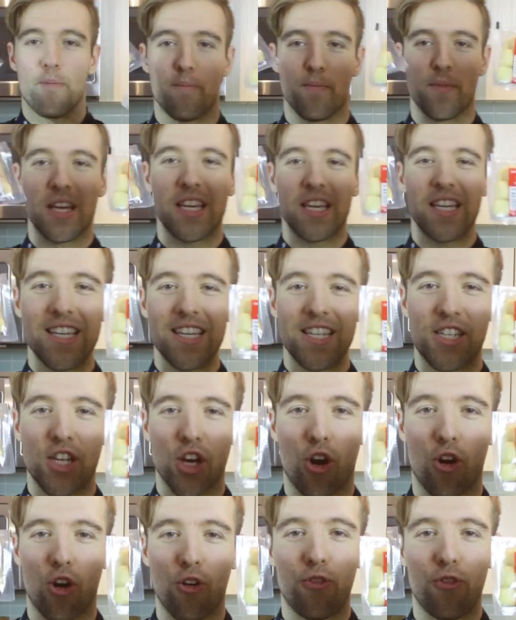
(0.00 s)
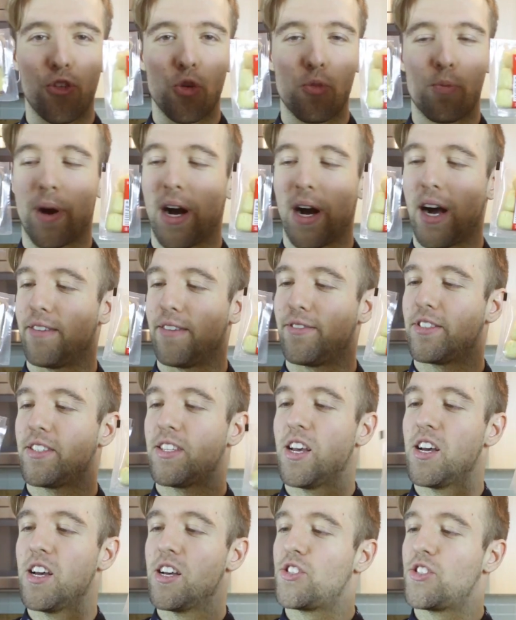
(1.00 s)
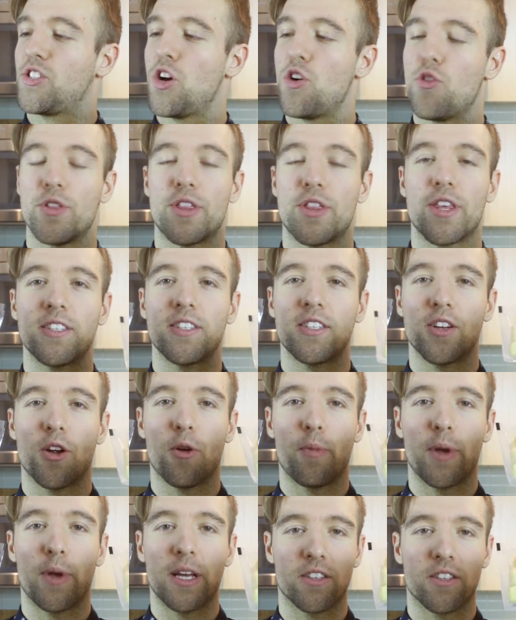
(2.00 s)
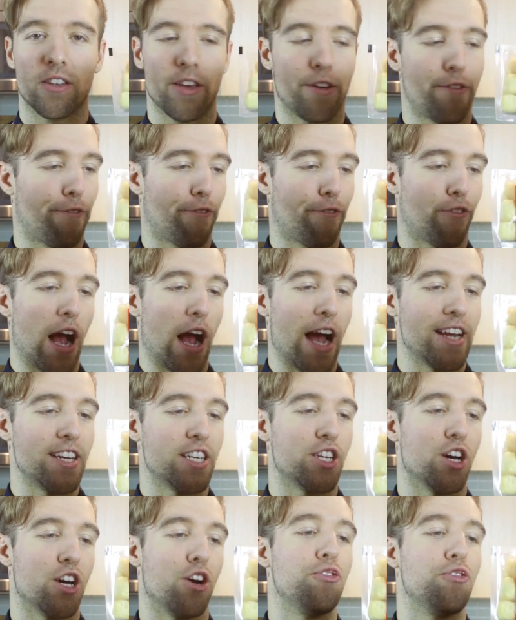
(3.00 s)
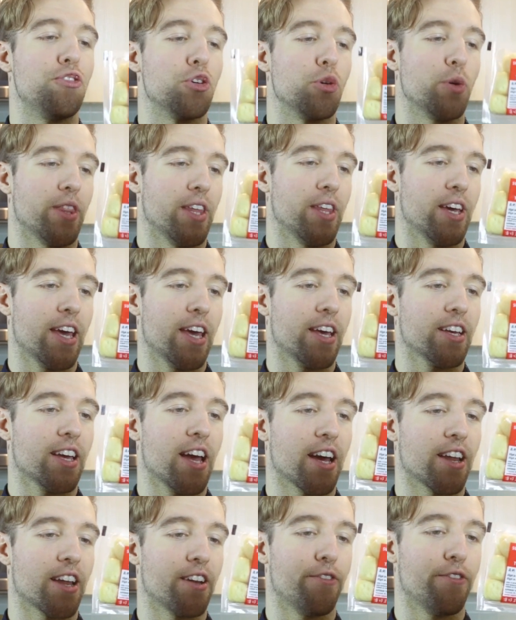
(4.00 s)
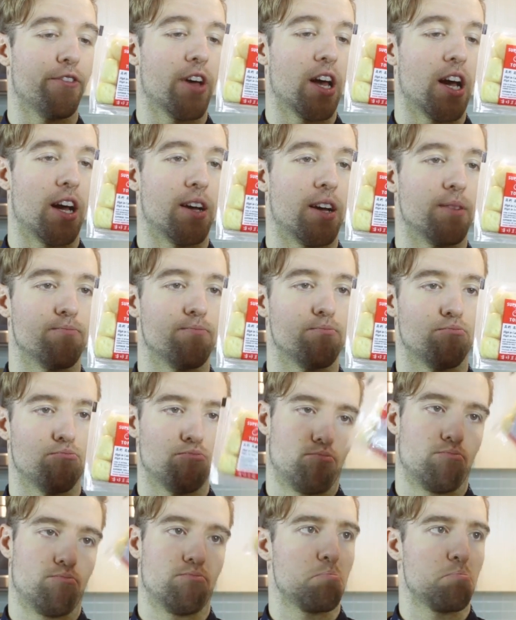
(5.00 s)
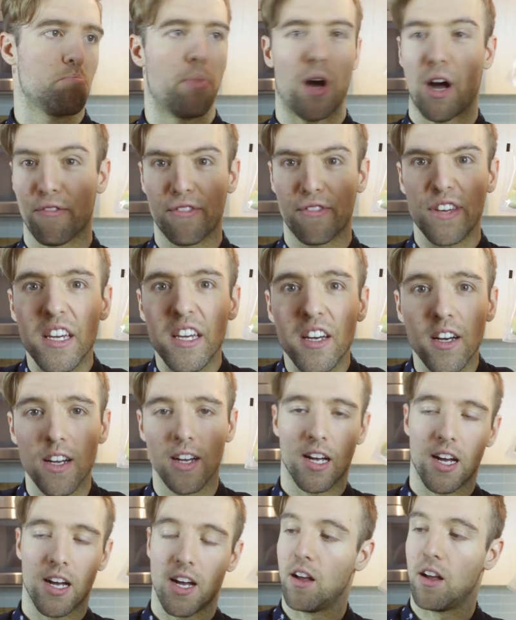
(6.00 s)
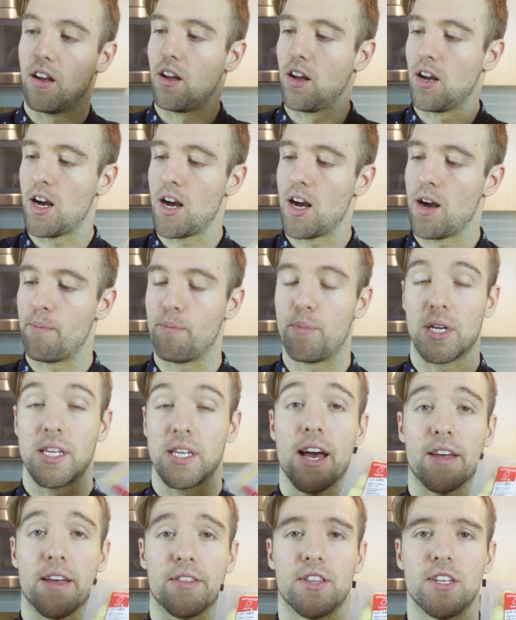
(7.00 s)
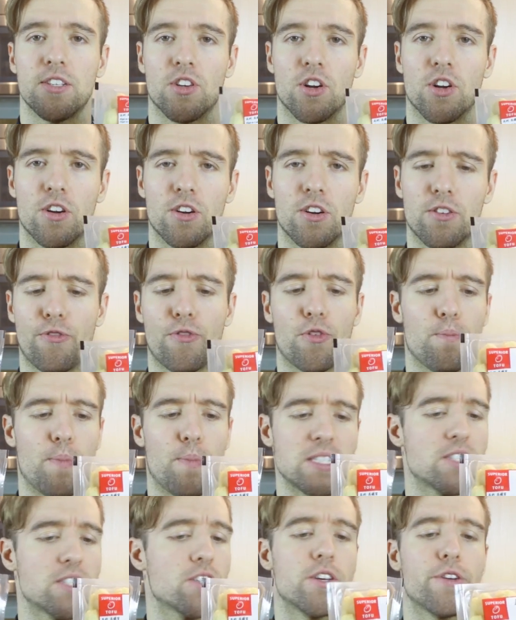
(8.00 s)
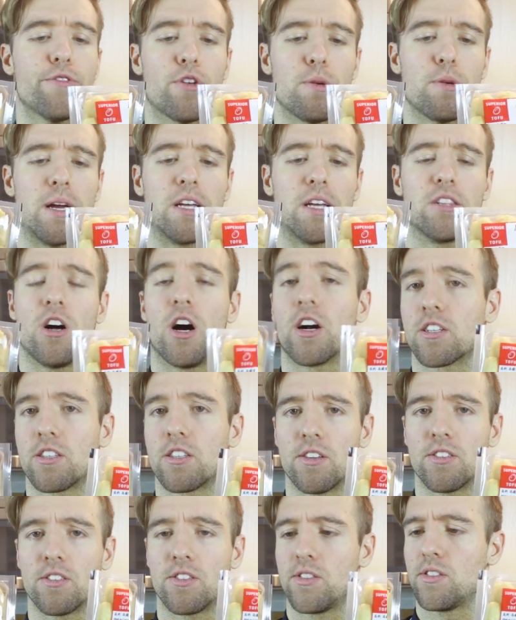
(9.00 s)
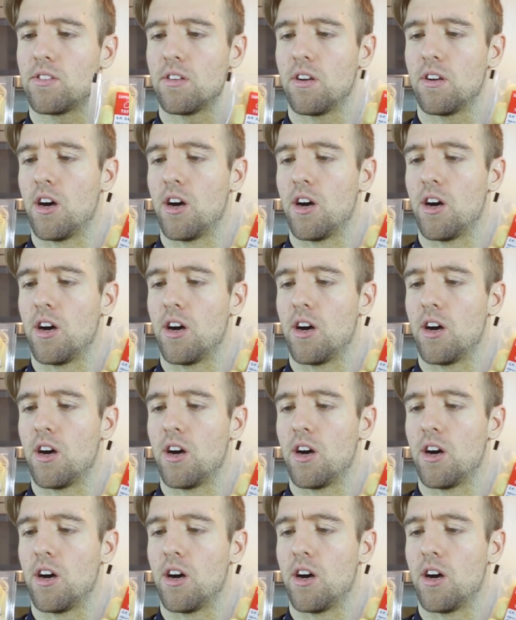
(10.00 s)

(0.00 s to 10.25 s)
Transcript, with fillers: Mini tofu puffs. So these are basically fried tofu and they get kind of uh, puffy. Um, but yeah, these are for basically for my laksas.